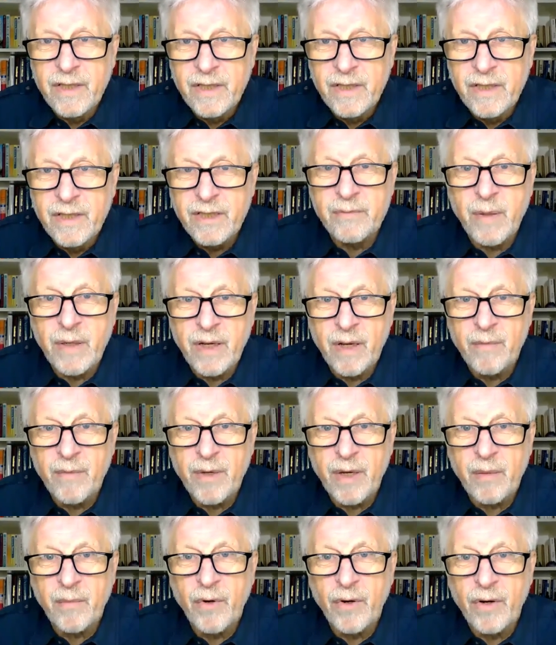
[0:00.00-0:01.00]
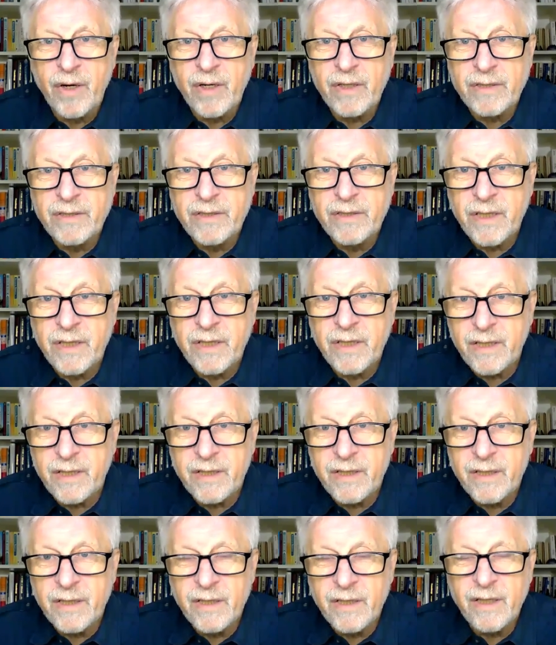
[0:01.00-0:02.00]
body fluid is
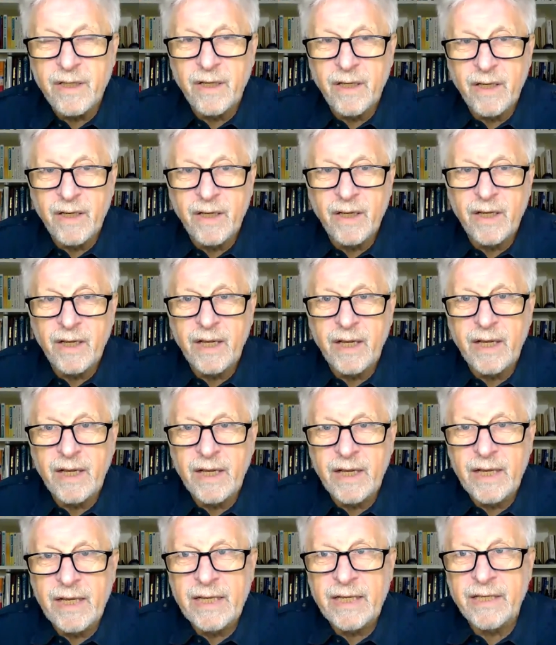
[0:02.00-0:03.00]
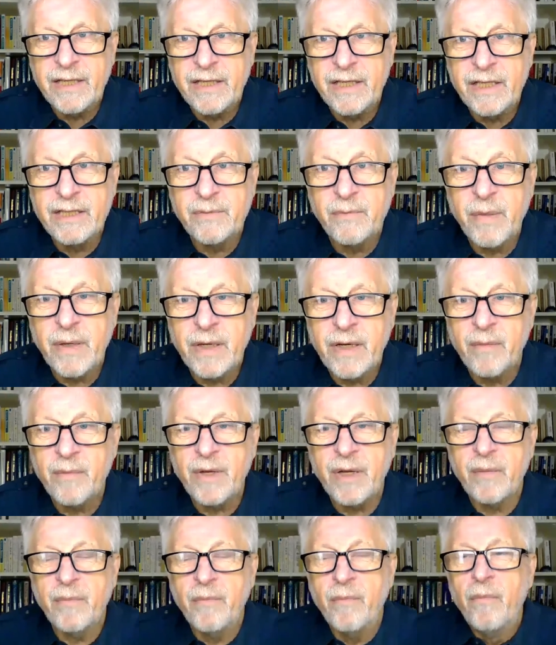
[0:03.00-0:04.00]
becoming more acidic
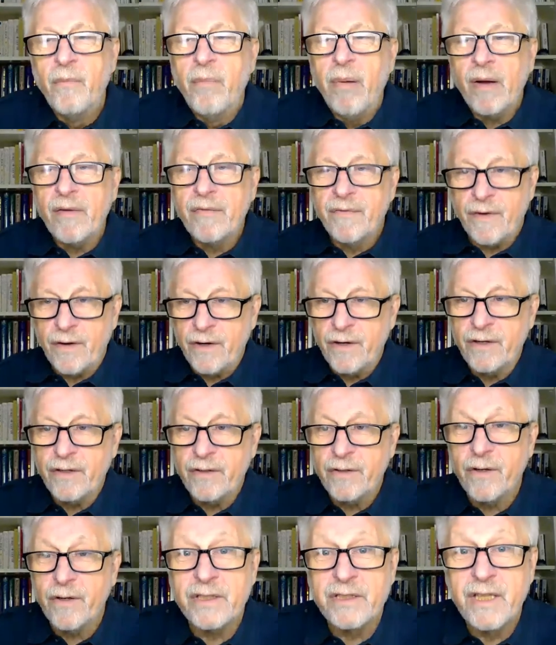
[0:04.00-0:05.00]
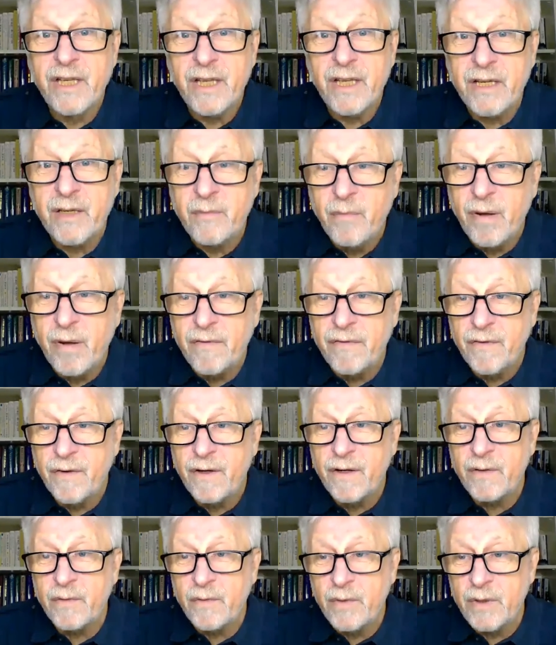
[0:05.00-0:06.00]
and it's becoming
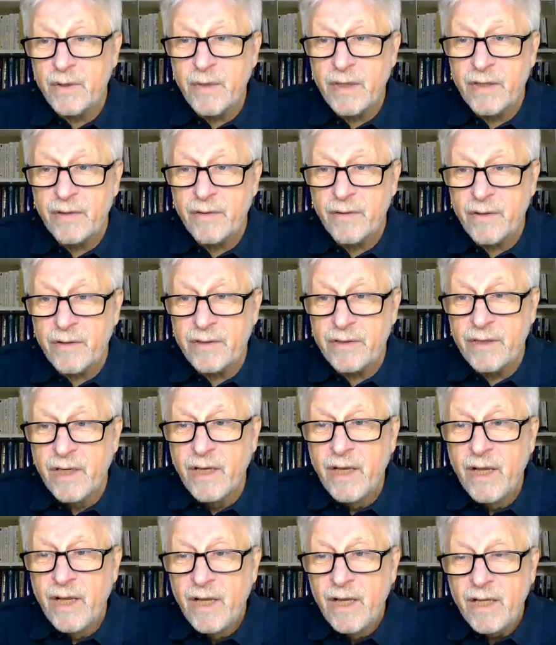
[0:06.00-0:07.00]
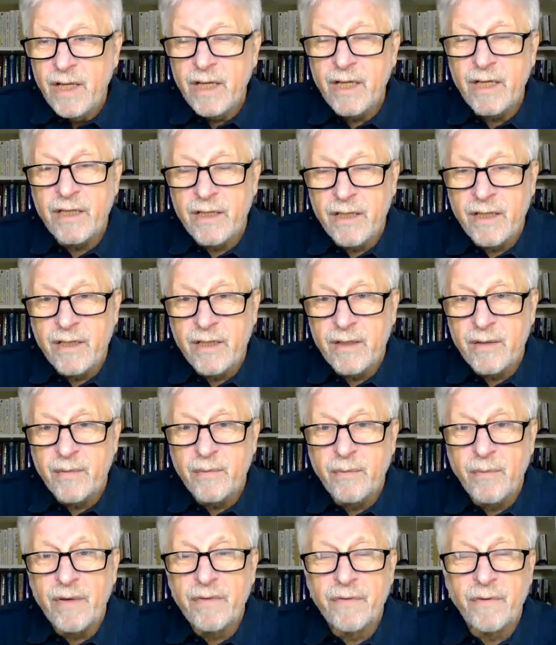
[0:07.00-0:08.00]
buffered or it's getting buffered with
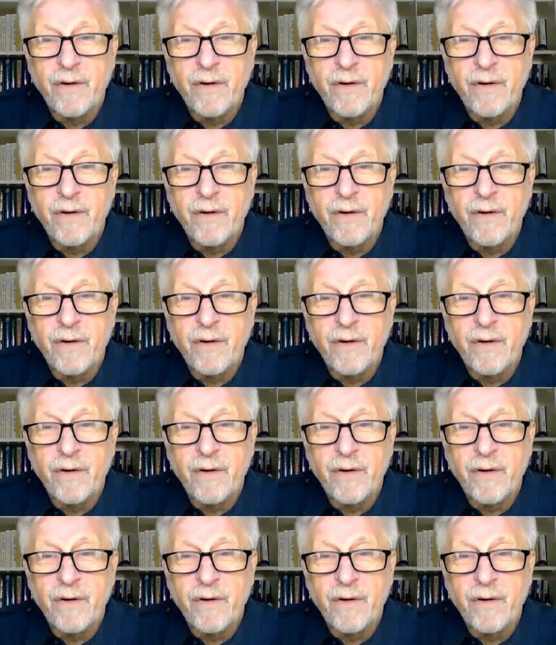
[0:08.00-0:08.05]
minerals.